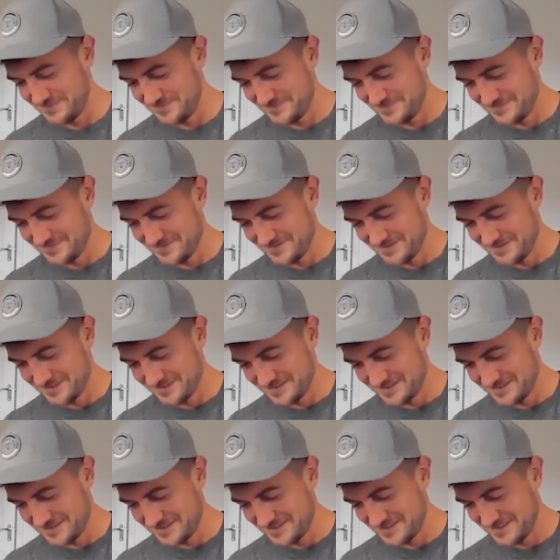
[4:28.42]
Yeah, yeah, when you're
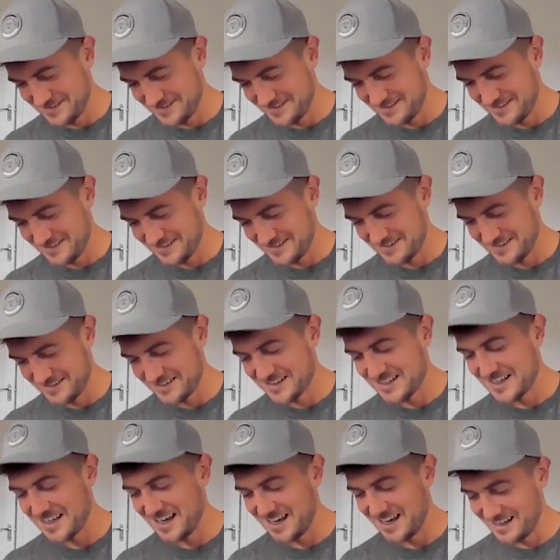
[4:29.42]
slaughtering him.
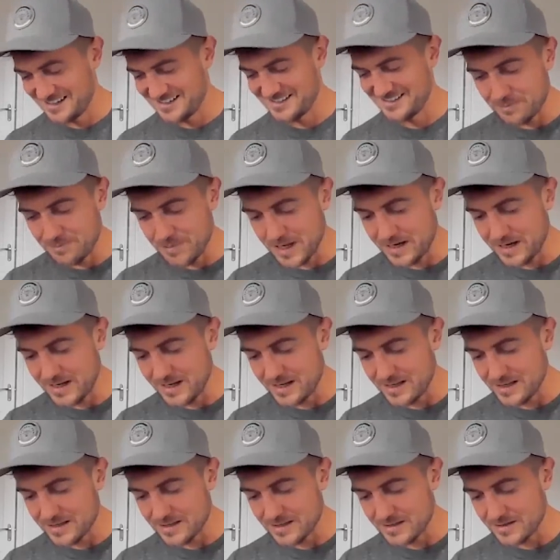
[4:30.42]
Yeah.
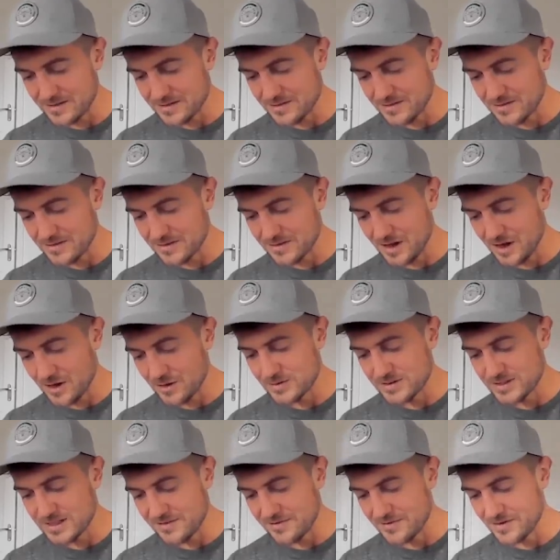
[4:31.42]
Bennett
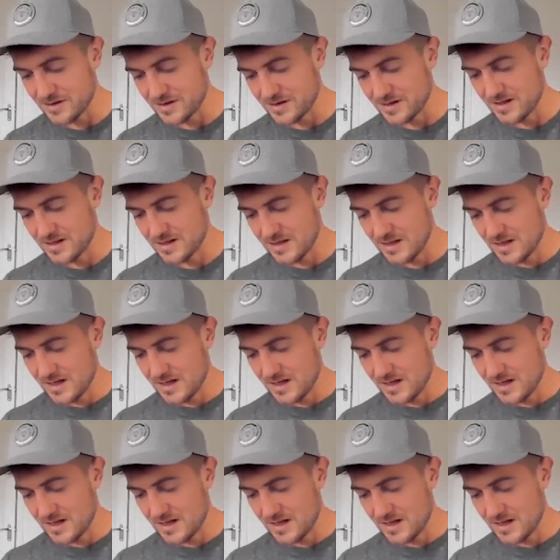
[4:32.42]
07.